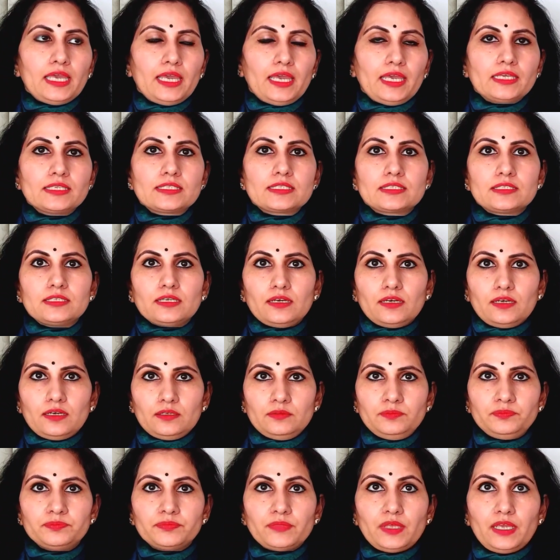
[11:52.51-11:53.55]
as
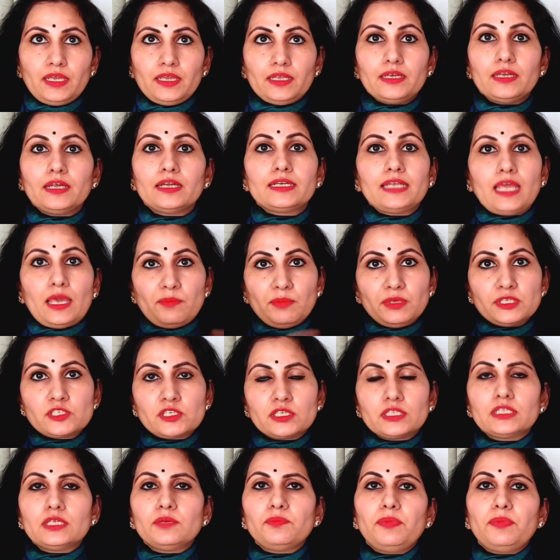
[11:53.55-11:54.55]
and damaging the